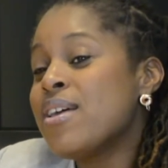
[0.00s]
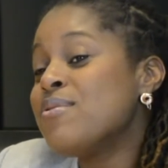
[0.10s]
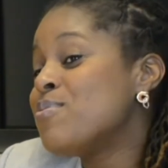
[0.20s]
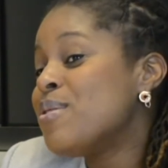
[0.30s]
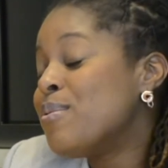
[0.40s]
Well,
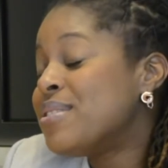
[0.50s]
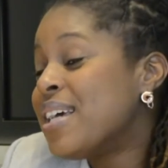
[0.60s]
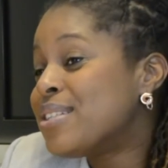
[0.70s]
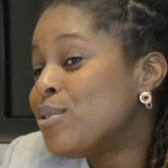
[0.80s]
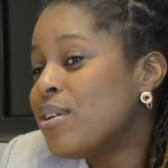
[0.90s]
it was
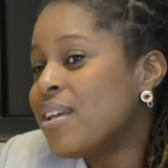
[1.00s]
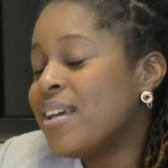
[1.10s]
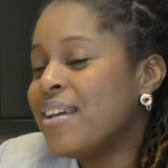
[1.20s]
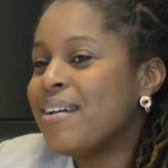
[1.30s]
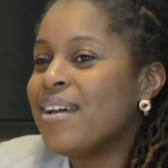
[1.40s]

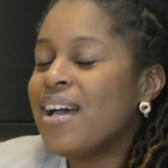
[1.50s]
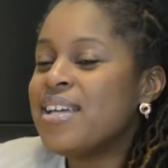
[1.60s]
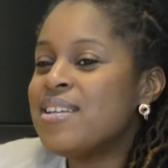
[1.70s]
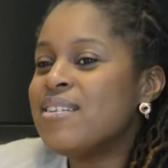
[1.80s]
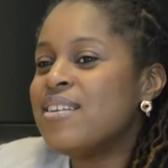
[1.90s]
actually, I
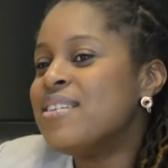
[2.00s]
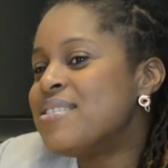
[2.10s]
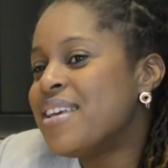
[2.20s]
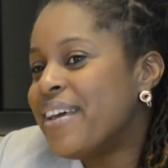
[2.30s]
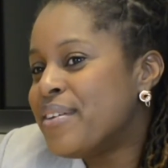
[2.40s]
didn't
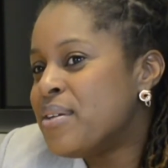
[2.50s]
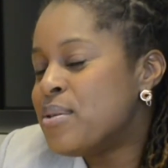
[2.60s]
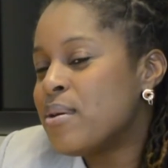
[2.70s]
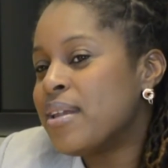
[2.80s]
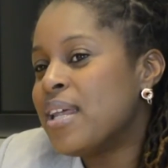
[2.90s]
intend
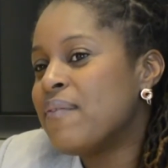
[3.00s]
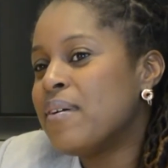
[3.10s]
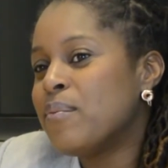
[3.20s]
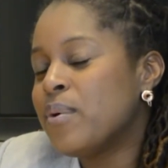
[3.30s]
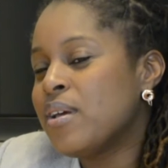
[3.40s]
to.
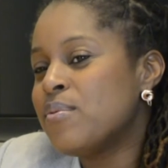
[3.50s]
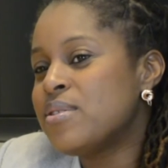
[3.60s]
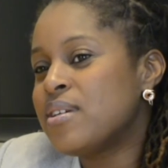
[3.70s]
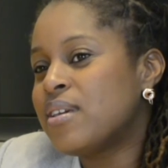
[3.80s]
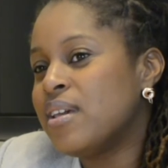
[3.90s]
When I was
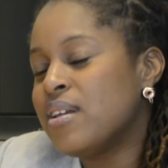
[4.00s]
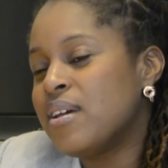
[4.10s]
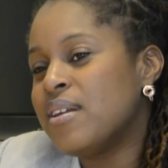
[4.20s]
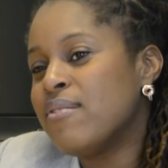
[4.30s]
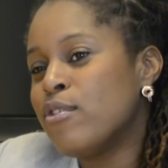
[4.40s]
a kid, I
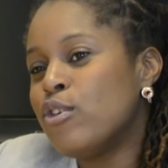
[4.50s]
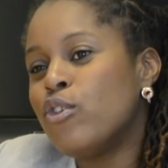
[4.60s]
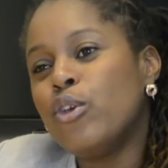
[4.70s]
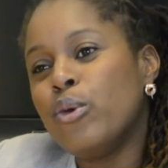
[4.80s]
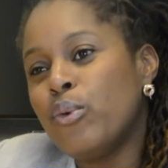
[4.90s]
never
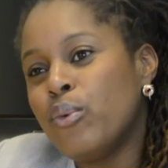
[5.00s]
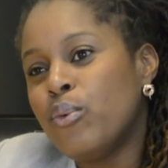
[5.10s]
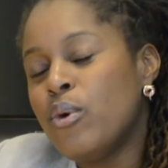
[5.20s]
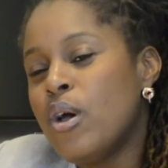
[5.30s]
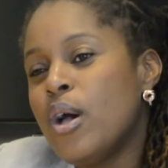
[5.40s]

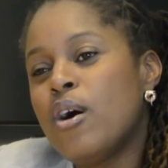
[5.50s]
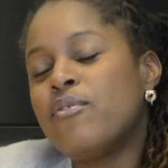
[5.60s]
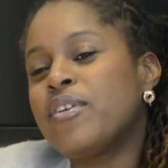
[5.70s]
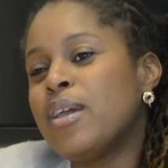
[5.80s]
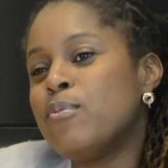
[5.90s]
knew
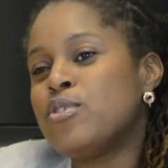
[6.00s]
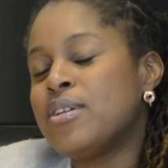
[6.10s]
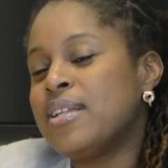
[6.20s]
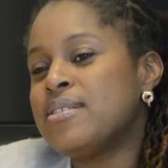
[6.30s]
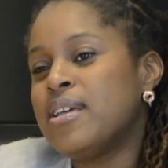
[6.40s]
of Cambridge in
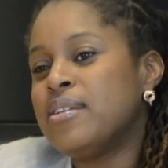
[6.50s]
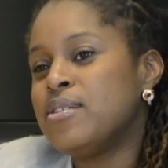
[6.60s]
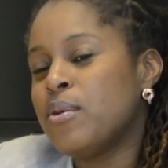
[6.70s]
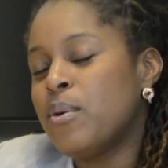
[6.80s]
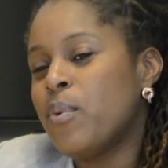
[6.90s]
that sense.
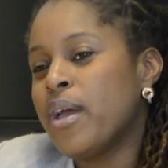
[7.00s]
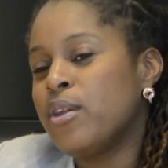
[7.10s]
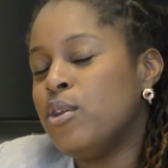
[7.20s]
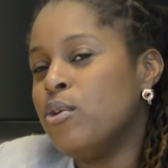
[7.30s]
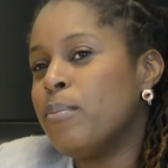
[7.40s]
The only way I
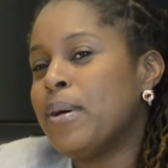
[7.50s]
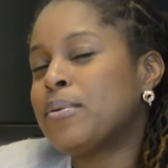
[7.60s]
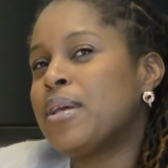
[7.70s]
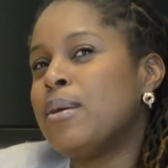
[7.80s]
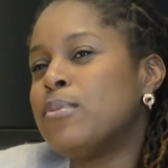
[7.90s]
knew
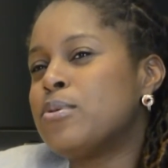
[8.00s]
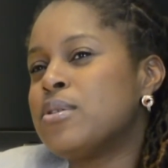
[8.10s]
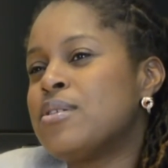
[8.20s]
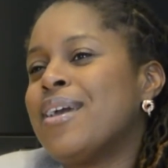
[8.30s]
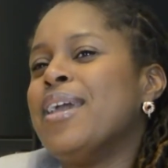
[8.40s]
about Cambridge was
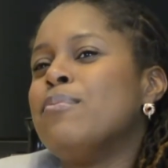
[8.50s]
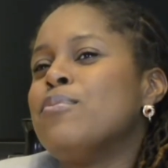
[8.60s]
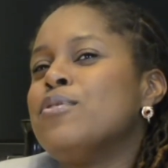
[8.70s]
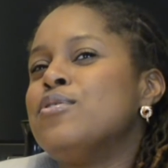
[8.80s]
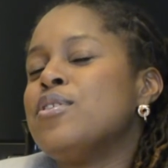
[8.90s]
the
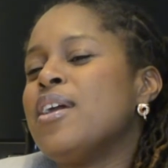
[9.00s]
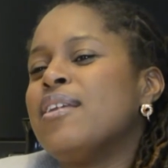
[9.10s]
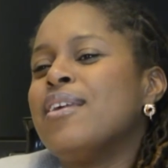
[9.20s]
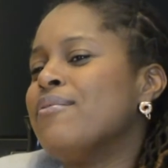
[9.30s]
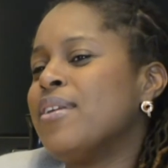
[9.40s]
Cambridge
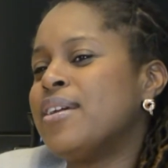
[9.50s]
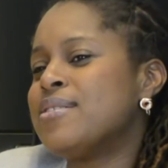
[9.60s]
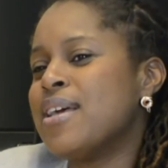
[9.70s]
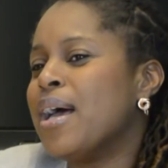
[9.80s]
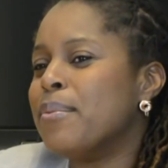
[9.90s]
A-level
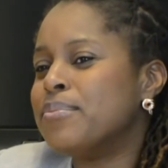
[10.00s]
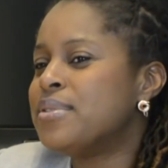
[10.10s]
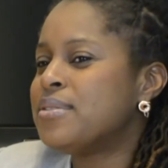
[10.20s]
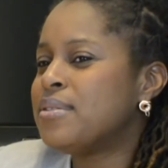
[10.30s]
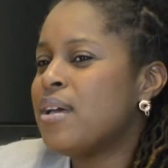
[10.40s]

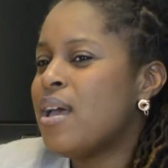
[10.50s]
exams.